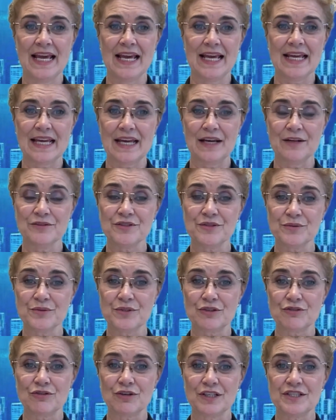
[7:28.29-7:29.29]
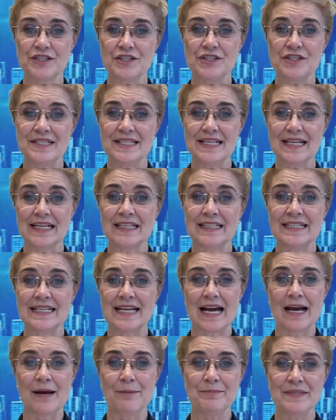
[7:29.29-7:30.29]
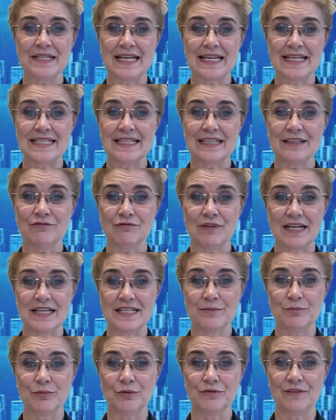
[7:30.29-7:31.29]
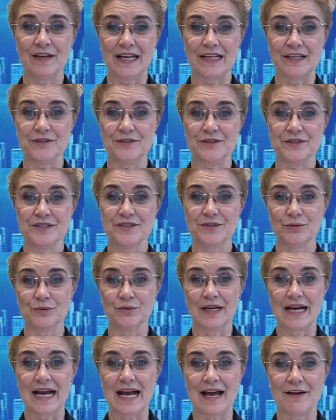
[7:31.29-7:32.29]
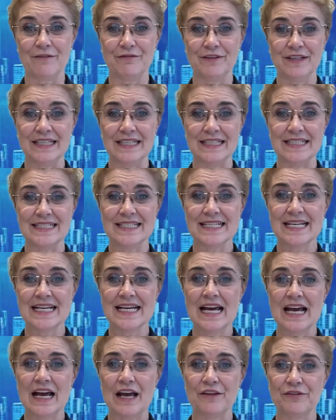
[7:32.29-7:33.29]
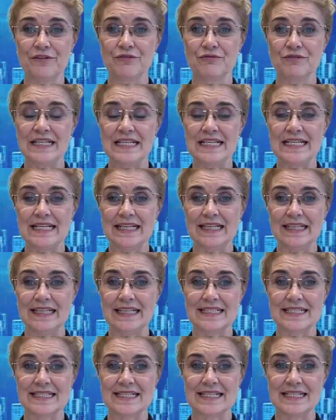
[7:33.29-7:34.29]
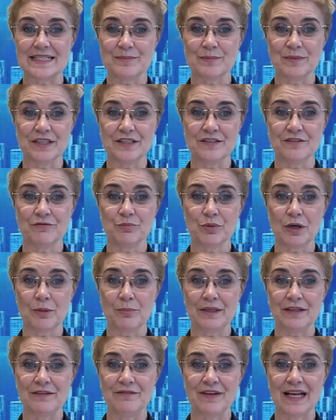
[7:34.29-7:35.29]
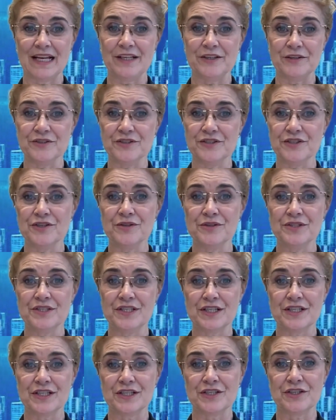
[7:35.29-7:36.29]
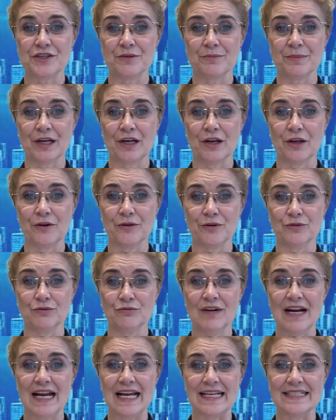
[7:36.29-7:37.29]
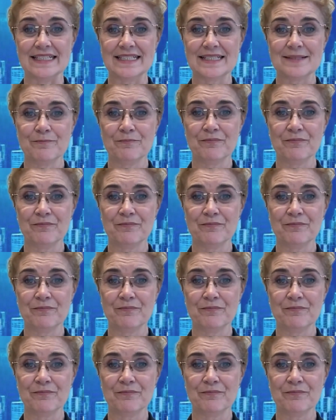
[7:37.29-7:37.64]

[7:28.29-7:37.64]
Councils across New Zealand are updating rateable values, or RVs, a 3-yearly assessment of property values used to determine local rates.